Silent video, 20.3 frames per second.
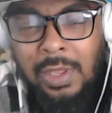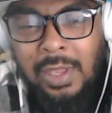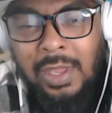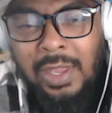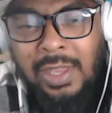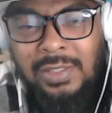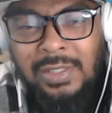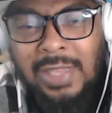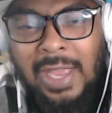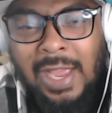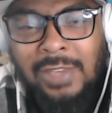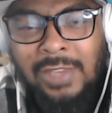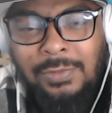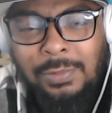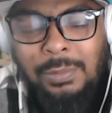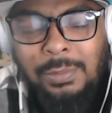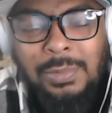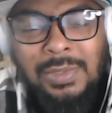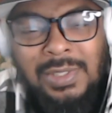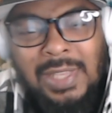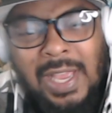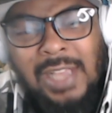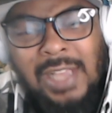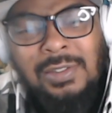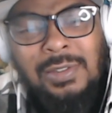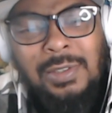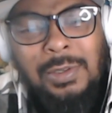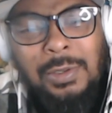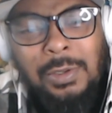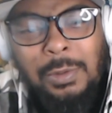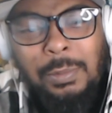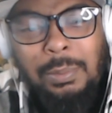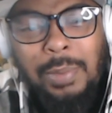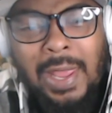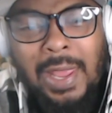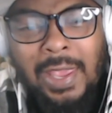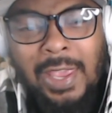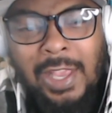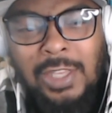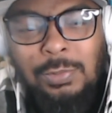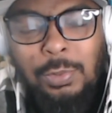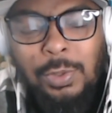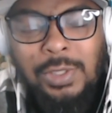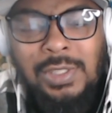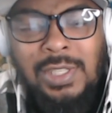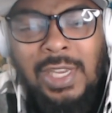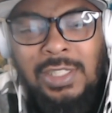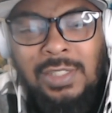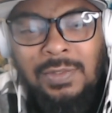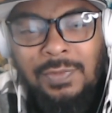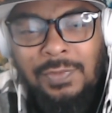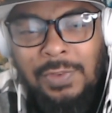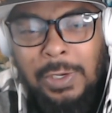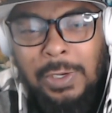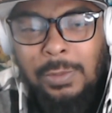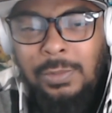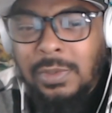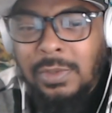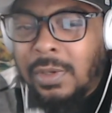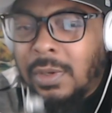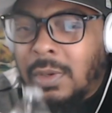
besides the black exploitation films,